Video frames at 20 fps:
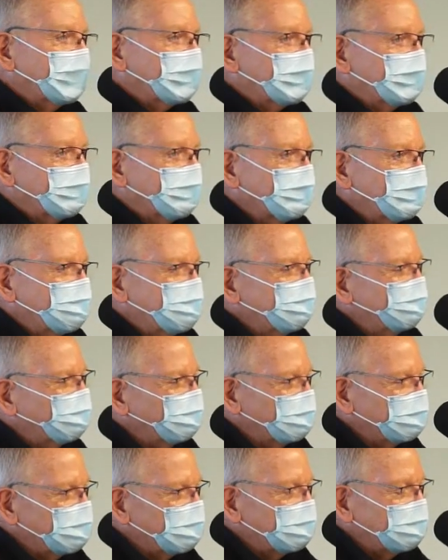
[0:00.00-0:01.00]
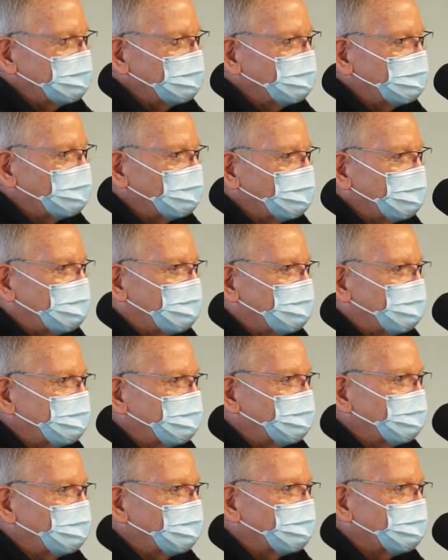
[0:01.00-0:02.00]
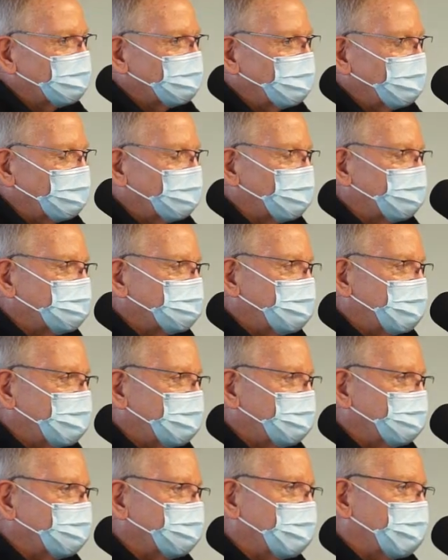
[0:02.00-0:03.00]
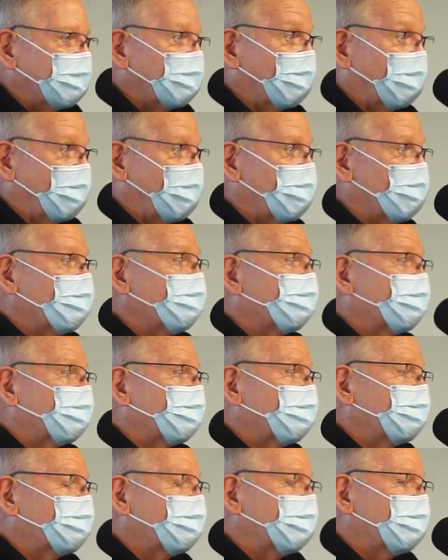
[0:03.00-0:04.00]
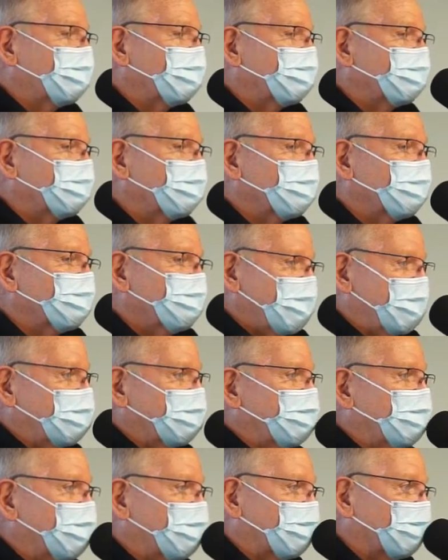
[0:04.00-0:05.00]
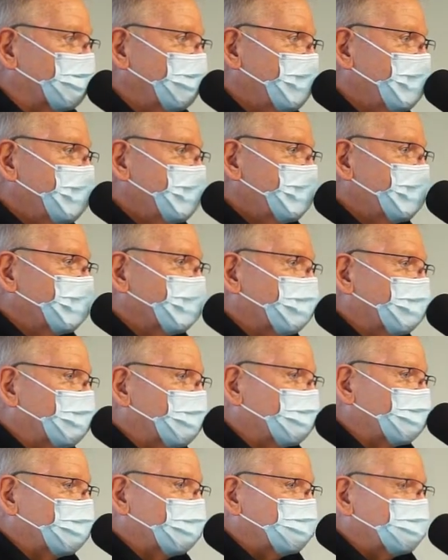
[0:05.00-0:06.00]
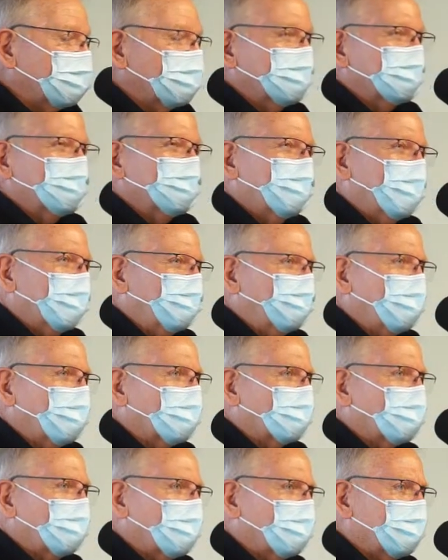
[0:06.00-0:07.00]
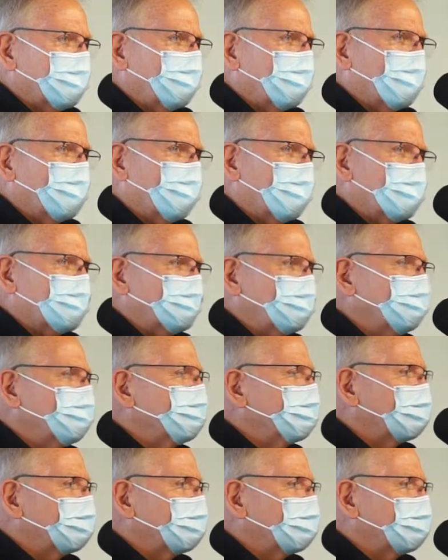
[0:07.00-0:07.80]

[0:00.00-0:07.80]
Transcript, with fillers: Uh, we still think that we're probably there. There was a, a loan from uh, Medicare. Uh, they sent us about four four point two